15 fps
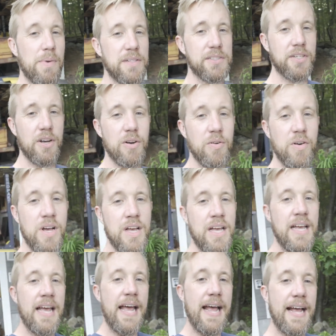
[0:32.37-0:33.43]
months ago.
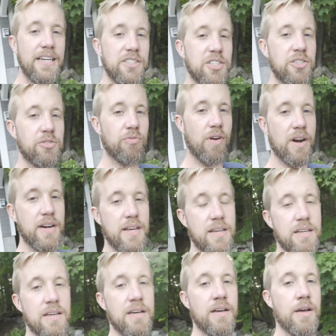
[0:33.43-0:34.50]
Engine's
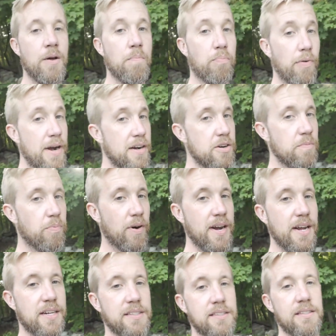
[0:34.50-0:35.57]
running, brand new
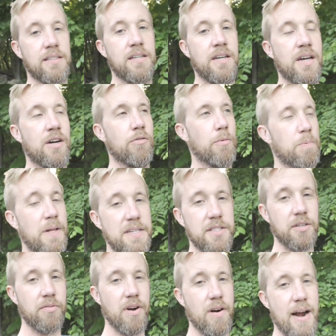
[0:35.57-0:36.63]
brakes, replaced
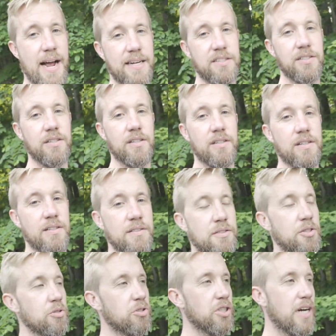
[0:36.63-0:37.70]
the rear axle,
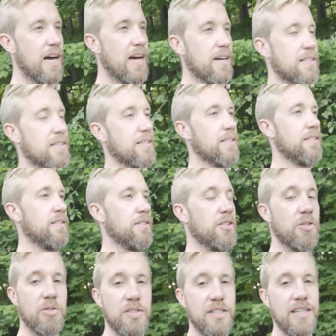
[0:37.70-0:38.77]
new shocks,
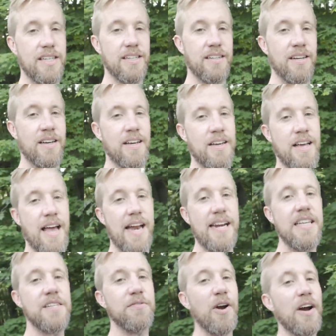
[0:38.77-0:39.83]
new seat, and
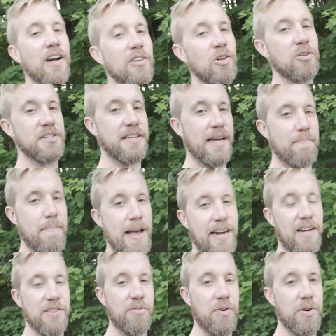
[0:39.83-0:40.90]
he's very close to getting back
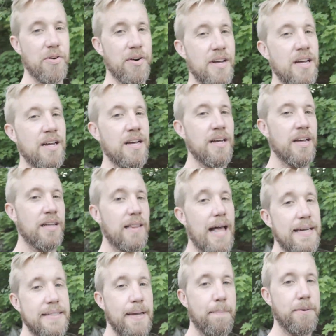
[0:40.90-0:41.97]
on the road.
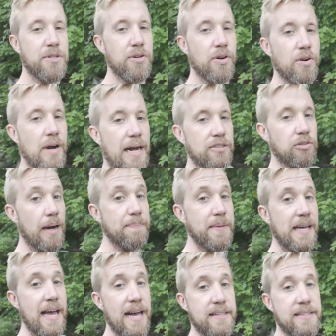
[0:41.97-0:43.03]
Last episode, I dropped the
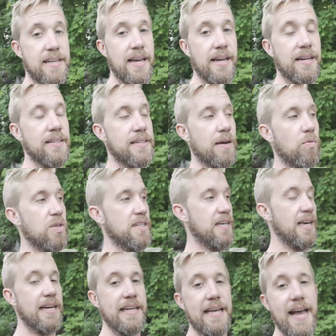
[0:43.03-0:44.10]
gas tank because I wasn't
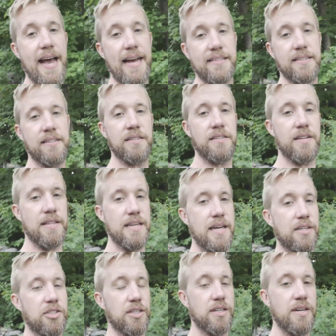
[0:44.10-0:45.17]
getting gas to the
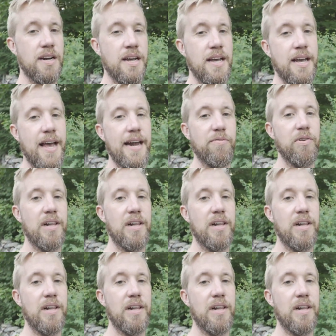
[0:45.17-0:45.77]
engine and